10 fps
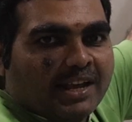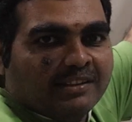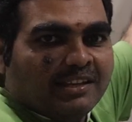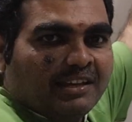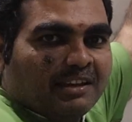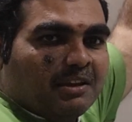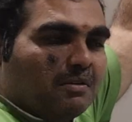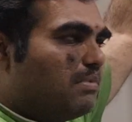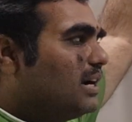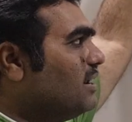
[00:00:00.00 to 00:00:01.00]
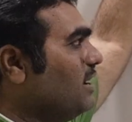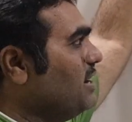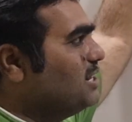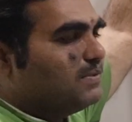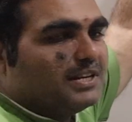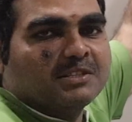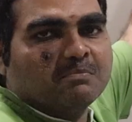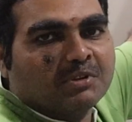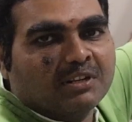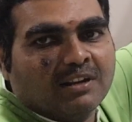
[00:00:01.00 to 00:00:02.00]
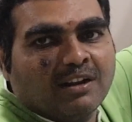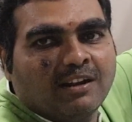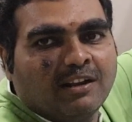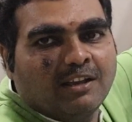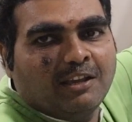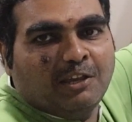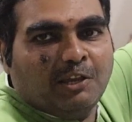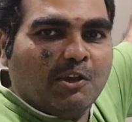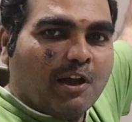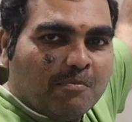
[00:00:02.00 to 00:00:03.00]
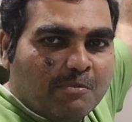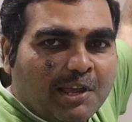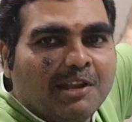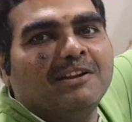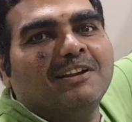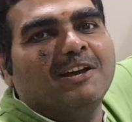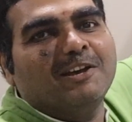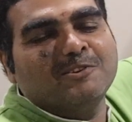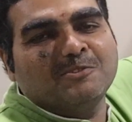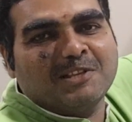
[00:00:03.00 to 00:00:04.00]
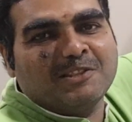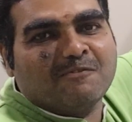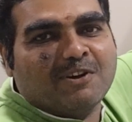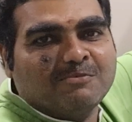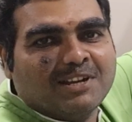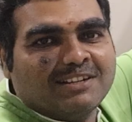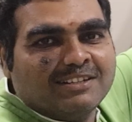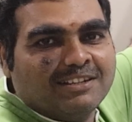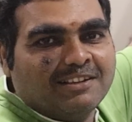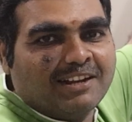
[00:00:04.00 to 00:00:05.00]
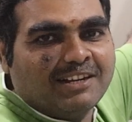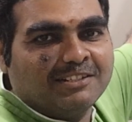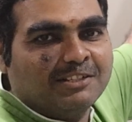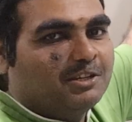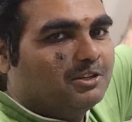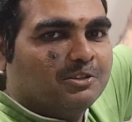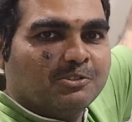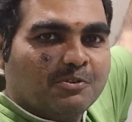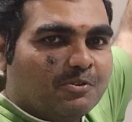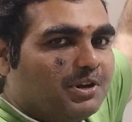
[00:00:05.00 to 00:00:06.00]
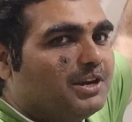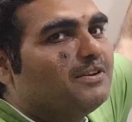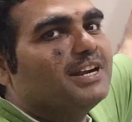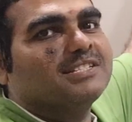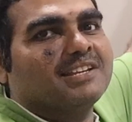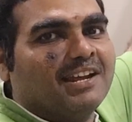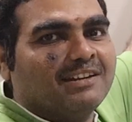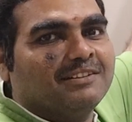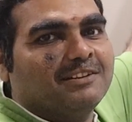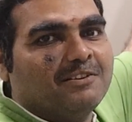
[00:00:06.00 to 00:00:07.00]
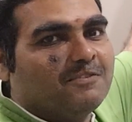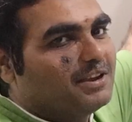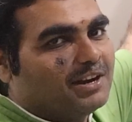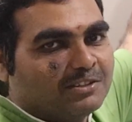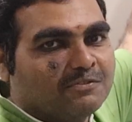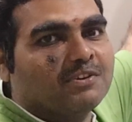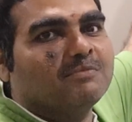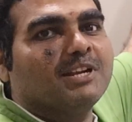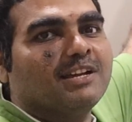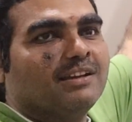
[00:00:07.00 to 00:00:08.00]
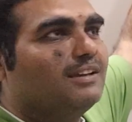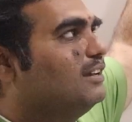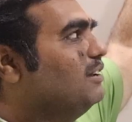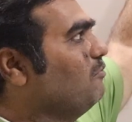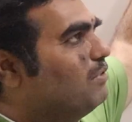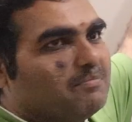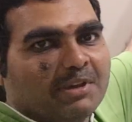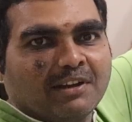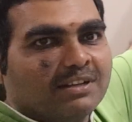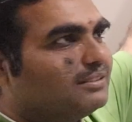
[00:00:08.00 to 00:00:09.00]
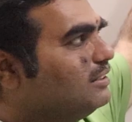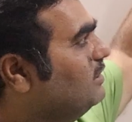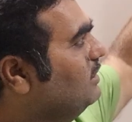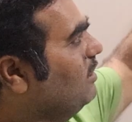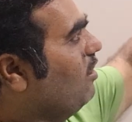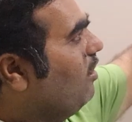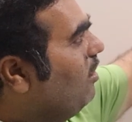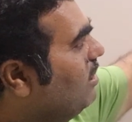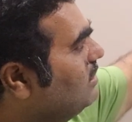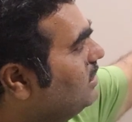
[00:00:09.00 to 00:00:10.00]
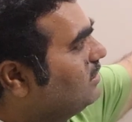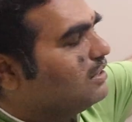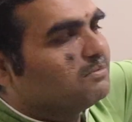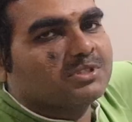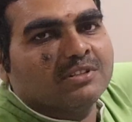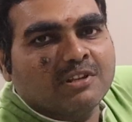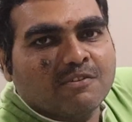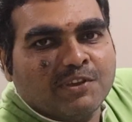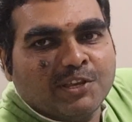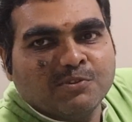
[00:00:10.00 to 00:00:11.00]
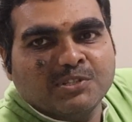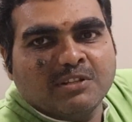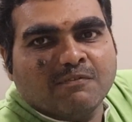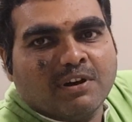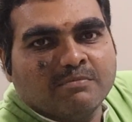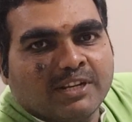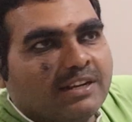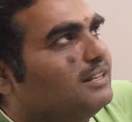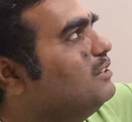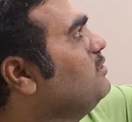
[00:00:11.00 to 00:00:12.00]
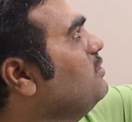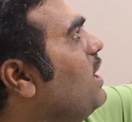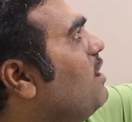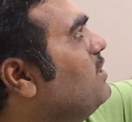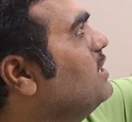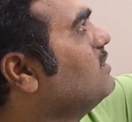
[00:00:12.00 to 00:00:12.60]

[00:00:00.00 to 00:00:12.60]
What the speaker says: lengthy, but it is very simple. You have been using the formula, right? So no need to get scared looking at the formula. Why? Because all the terms that we use in the formula, you have